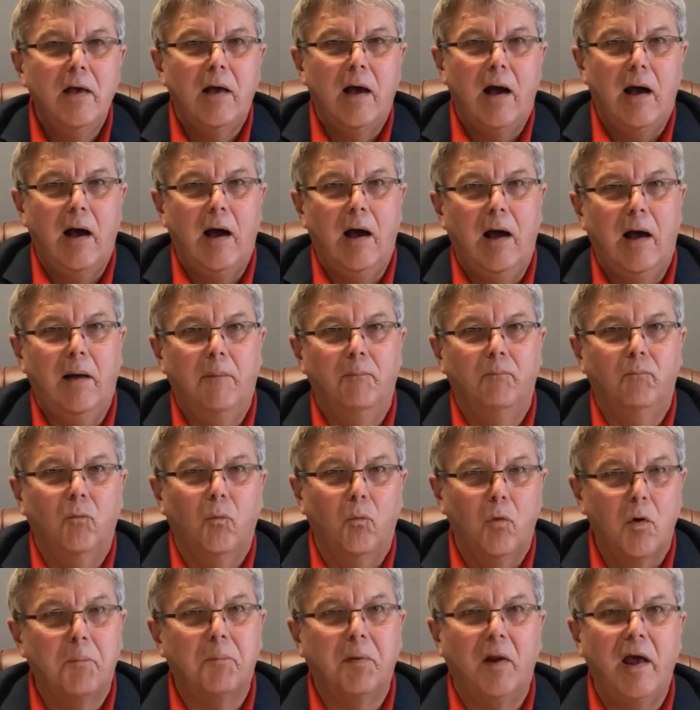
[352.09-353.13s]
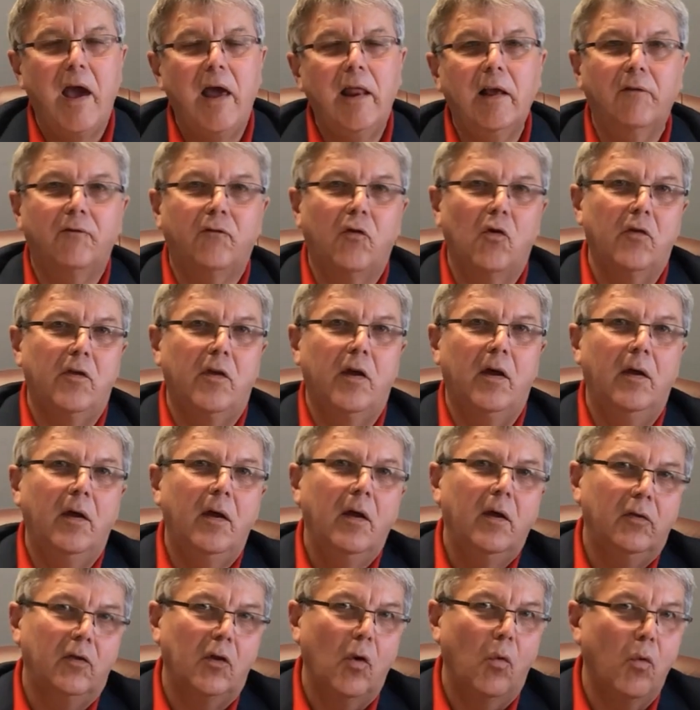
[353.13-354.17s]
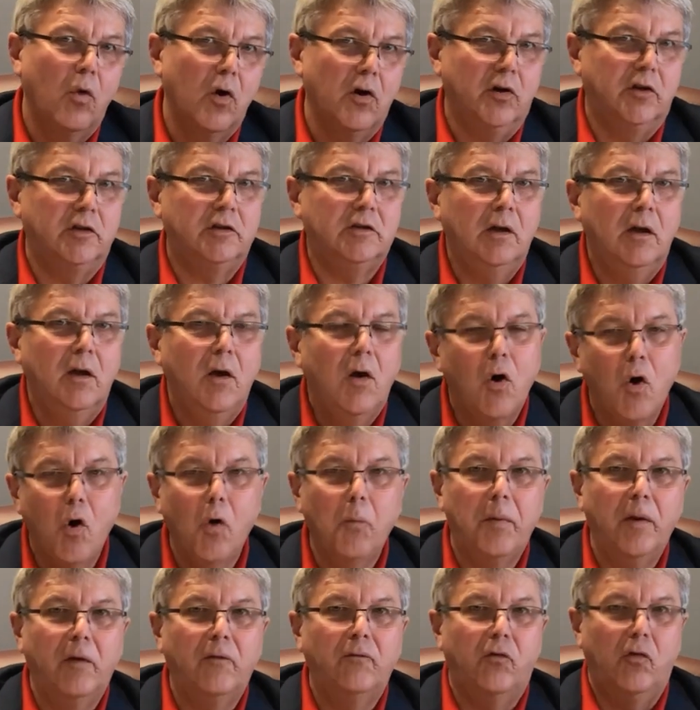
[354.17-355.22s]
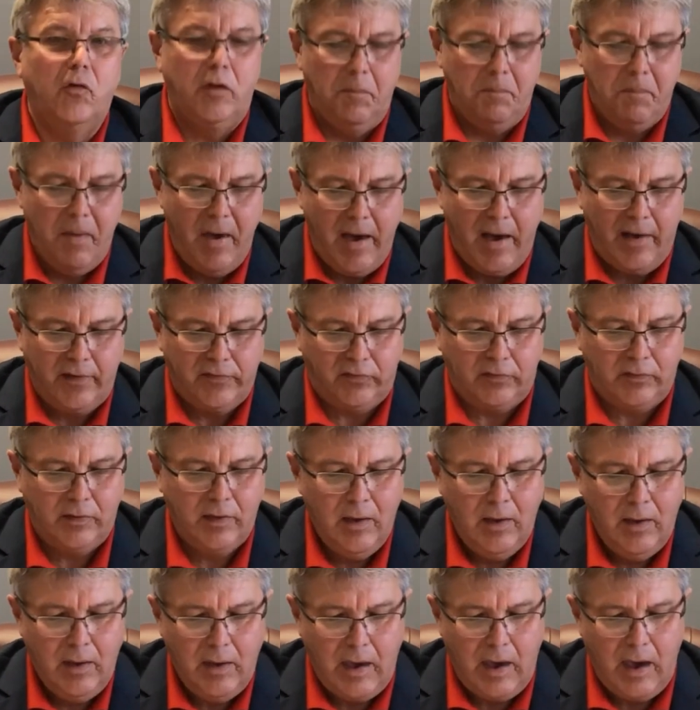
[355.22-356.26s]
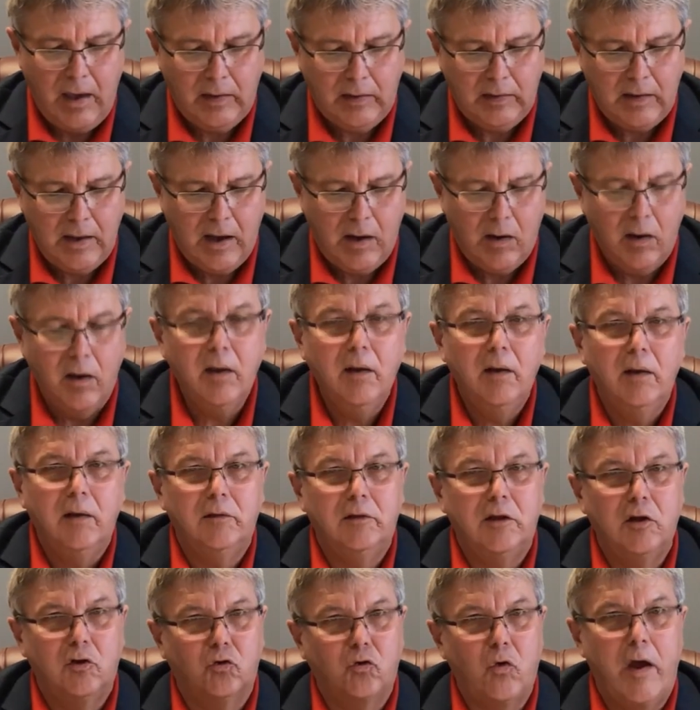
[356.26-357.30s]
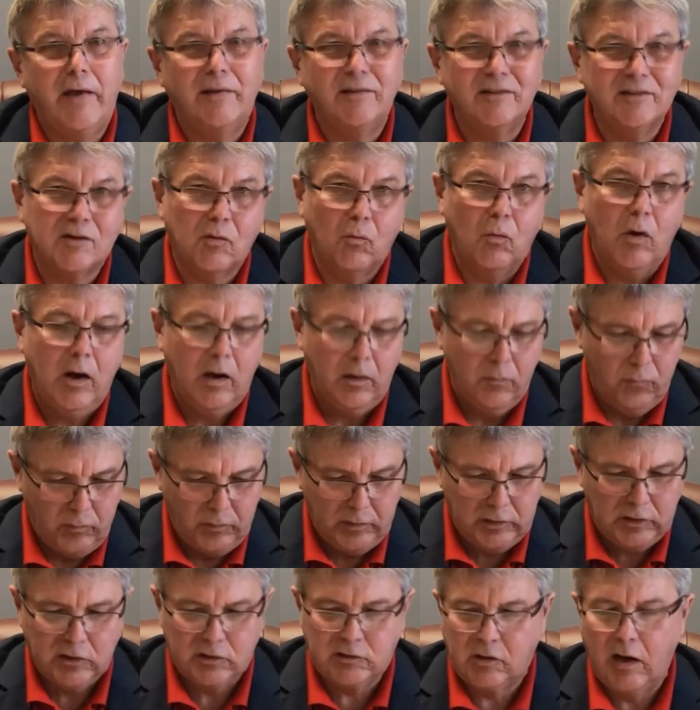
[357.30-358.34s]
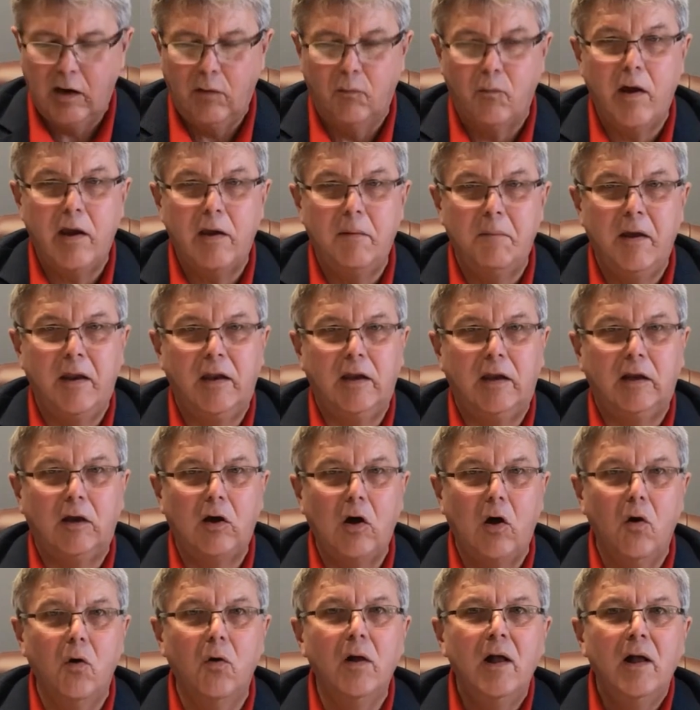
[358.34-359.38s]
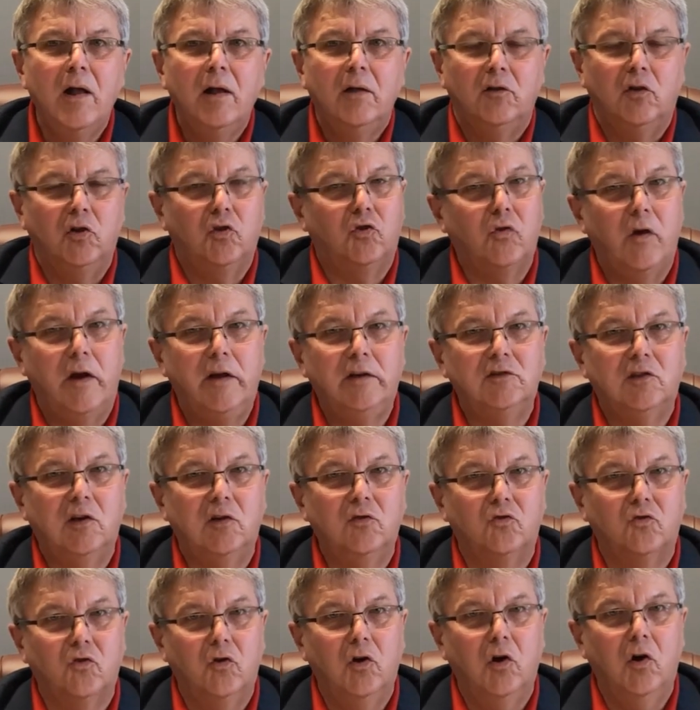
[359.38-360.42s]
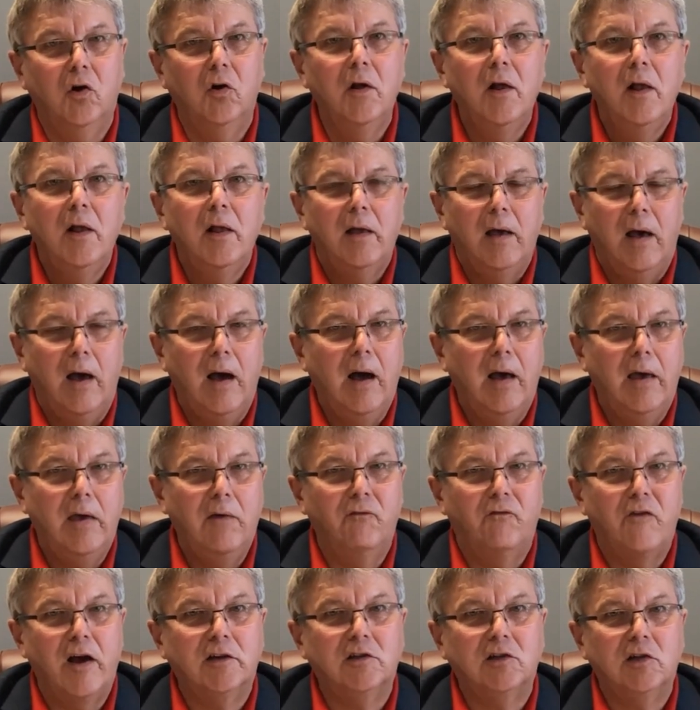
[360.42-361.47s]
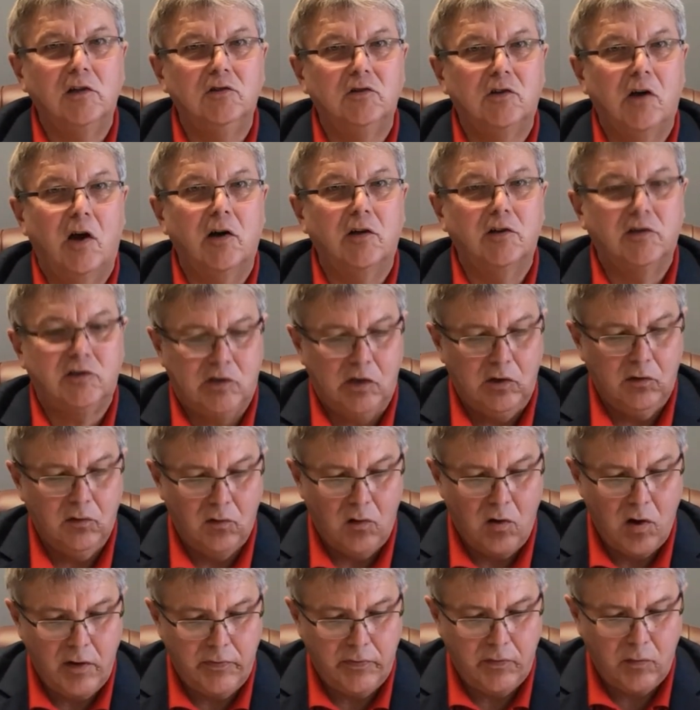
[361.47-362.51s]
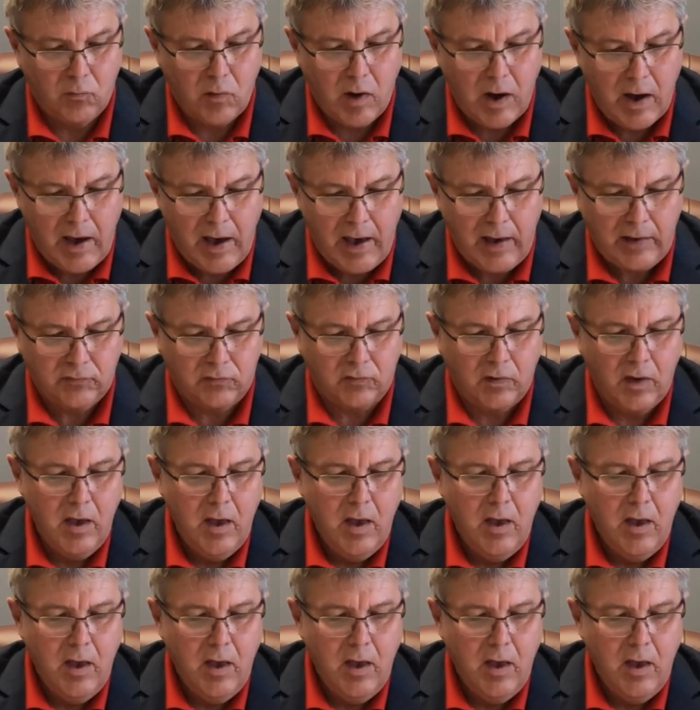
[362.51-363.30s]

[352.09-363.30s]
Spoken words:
We're planning for the worst, hoping for the best. And the trends, well, we just read a minute ago, the trends in Truro infections are still on the rise.